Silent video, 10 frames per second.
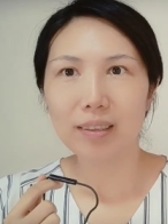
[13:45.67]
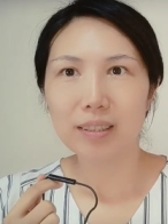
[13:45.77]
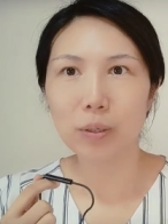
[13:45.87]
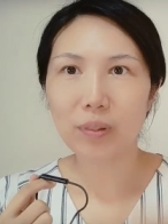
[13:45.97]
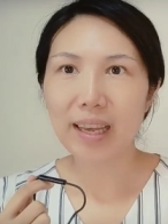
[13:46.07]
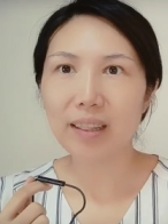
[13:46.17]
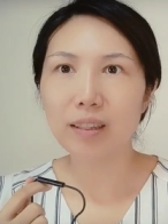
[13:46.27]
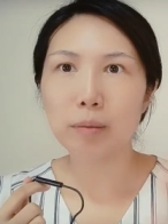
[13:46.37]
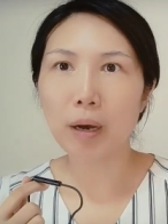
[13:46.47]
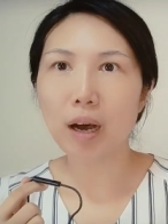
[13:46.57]
So that
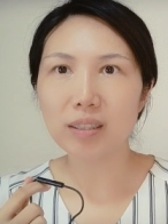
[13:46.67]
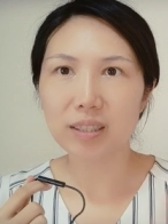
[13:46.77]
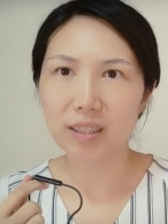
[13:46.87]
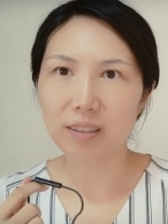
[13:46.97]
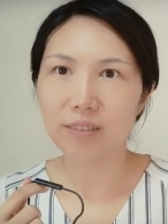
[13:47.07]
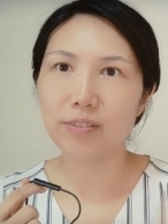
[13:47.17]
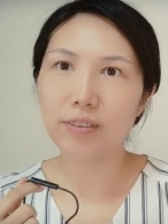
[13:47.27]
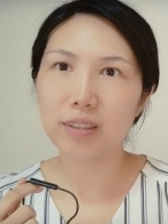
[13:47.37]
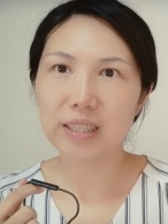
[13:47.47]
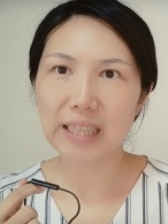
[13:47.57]
the positive
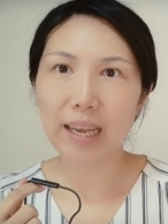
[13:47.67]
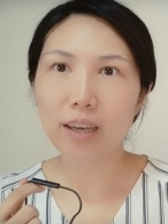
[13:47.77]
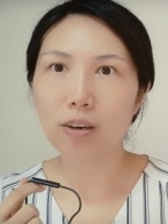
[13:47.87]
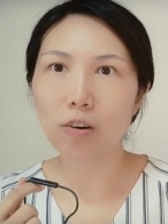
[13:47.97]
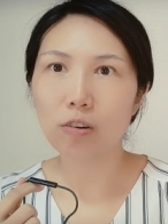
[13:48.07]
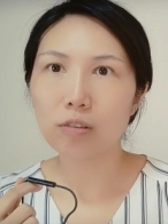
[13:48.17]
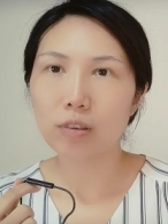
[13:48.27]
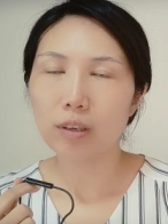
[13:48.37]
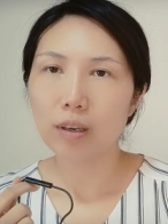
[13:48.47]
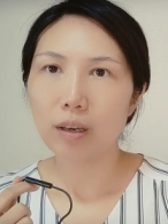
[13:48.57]
cycle
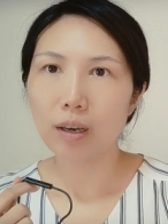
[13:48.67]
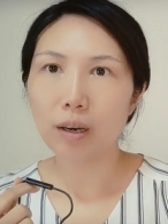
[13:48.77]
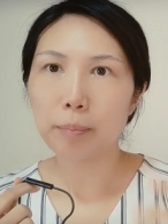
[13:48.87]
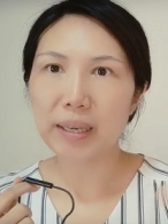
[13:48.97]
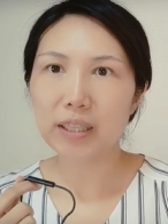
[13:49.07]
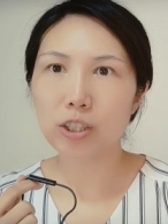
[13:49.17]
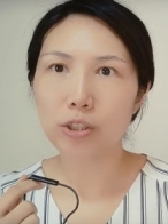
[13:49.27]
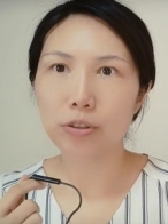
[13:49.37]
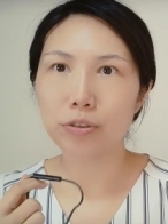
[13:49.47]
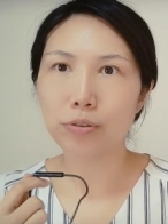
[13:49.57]
uh, makes
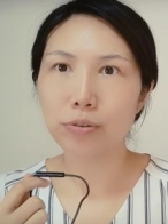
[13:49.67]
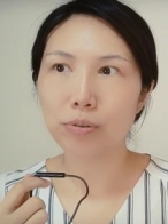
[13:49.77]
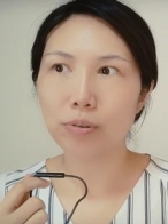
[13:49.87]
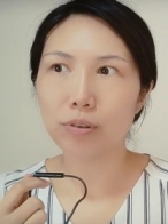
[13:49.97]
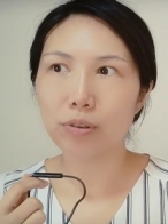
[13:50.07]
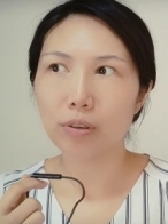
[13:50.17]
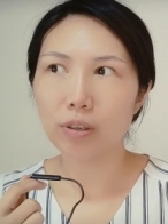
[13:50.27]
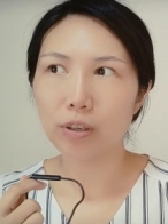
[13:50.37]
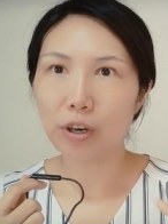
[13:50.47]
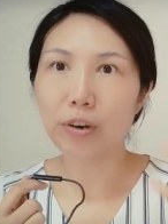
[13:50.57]
you
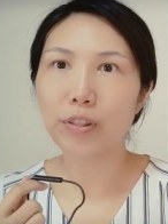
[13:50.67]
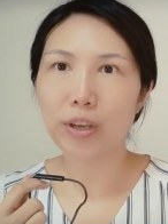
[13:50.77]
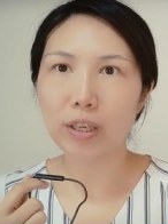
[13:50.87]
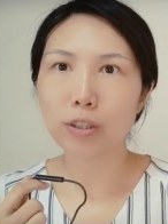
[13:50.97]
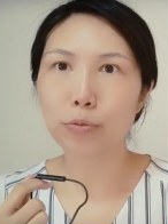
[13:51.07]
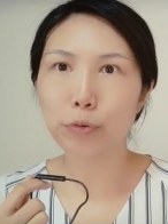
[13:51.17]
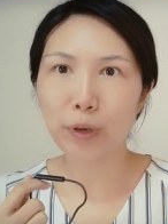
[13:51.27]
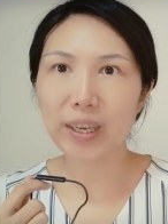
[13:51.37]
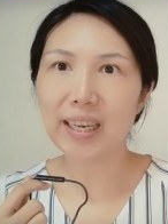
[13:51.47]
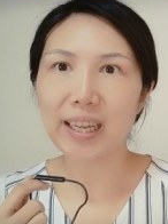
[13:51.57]
learn things
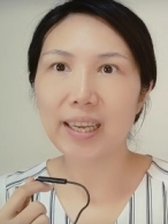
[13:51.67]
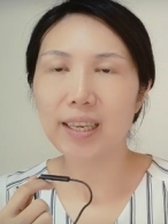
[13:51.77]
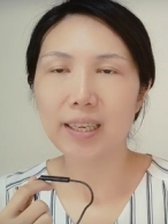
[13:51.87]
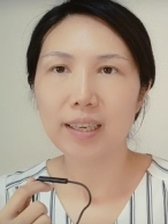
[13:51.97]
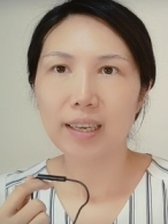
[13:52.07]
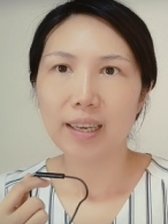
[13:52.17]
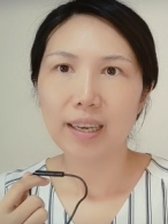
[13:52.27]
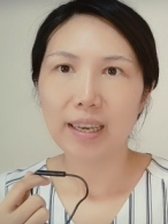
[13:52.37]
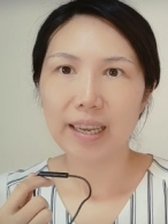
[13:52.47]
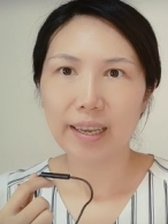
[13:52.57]
quickly
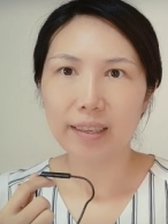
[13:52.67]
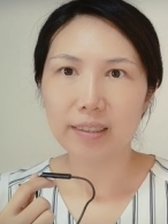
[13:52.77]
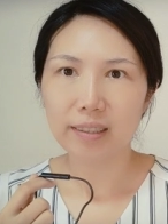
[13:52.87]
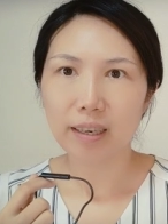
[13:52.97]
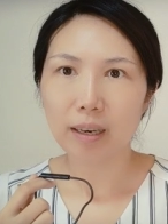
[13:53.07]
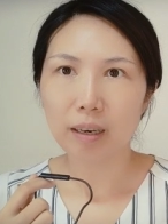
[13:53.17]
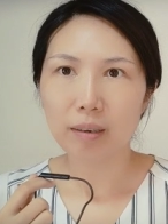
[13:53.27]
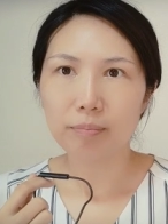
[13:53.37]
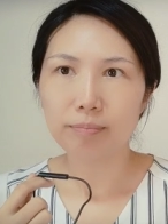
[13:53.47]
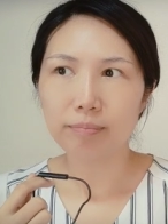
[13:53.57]
and uh,
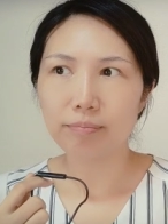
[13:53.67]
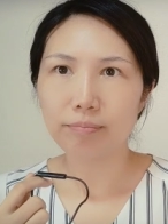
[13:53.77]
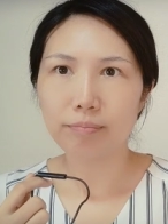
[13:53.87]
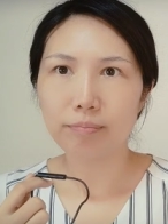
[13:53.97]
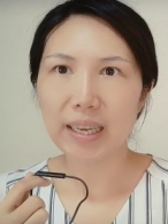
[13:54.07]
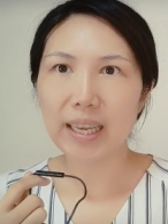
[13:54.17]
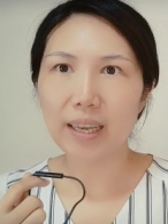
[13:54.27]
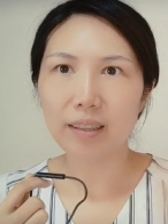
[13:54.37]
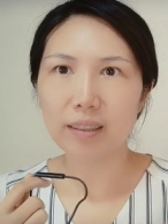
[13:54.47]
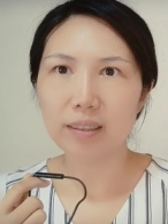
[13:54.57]
make it